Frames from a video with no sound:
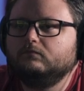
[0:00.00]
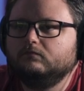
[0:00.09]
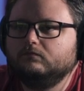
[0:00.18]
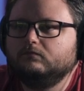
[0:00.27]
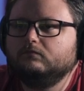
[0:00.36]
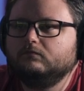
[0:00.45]

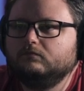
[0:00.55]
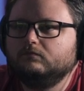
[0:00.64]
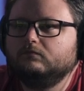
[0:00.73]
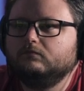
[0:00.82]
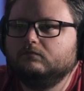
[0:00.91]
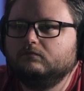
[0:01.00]

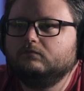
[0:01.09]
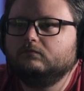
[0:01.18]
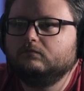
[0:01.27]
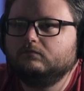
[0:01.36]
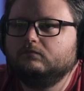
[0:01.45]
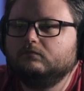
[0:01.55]

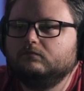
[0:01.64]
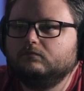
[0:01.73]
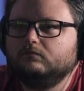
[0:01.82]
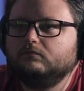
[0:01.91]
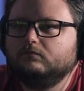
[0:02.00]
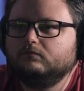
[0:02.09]

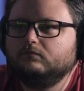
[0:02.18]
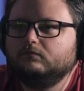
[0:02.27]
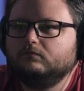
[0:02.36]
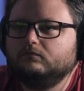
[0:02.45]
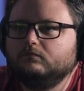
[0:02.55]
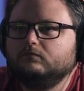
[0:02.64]

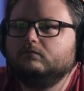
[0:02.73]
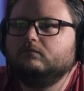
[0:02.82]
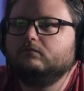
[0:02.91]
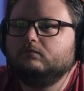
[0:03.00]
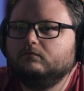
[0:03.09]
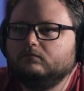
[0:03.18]

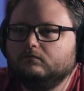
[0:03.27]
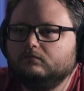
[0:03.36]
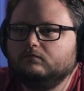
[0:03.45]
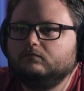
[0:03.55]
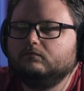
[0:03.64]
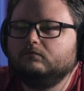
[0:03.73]

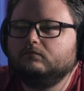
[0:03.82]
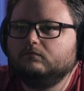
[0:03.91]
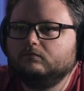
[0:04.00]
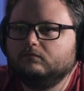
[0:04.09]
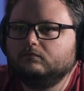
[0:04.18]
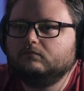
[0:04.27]

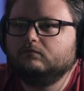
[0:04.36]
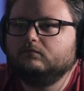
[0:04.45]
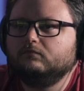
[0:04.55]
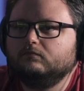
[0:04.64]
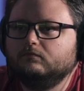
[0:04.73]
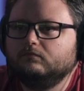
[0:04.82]

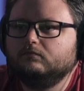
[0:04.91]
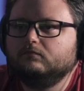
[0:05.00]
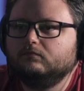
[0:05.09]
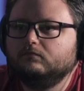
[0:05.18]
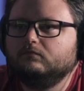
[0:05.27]
(not speaking)